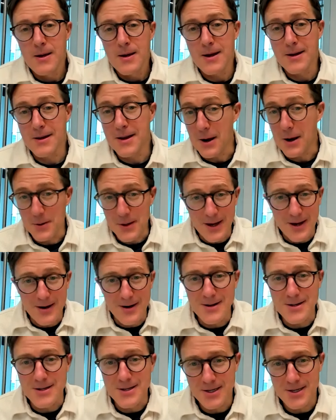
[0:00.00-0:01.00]
and now
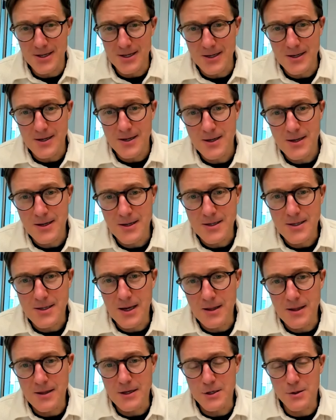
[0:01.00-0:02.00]
can't unsee is
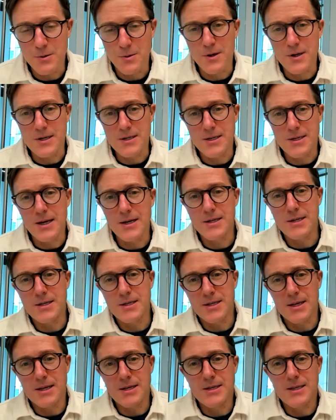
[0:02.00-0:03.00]
that these
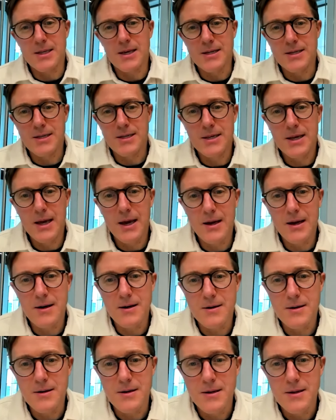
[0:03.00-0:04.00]
organizations, as they
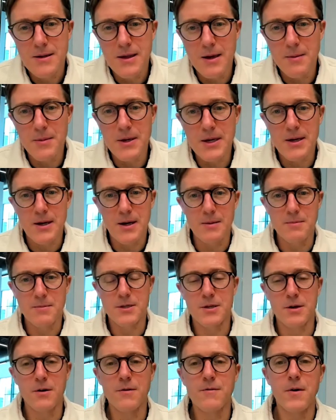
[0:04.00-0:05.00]
scale, they become
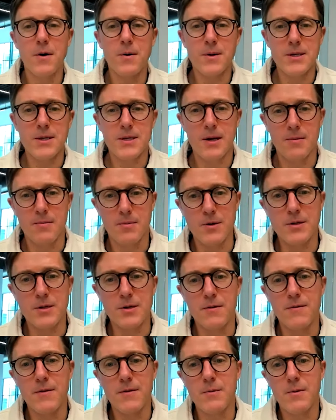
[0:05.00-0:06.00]
so focused on
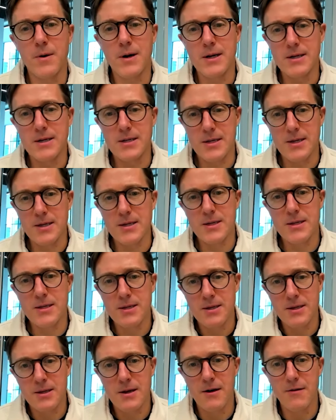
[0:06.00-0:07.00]
preserving what
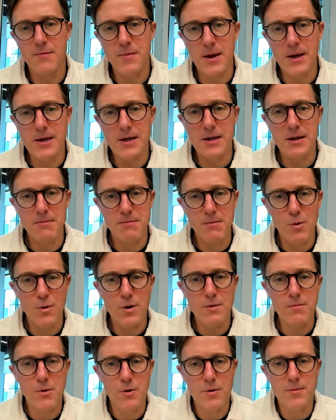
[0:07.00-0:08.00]
exists, of making it
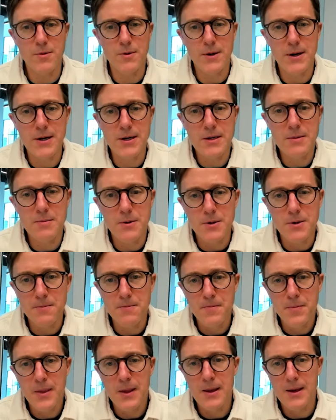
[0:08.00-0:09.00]
more and more predictable
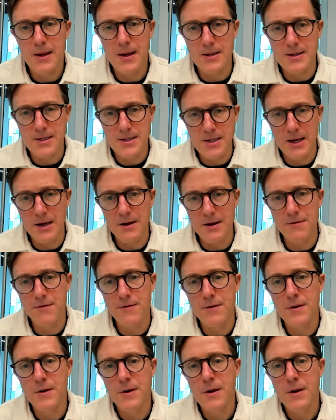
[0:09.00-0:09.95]
and safe,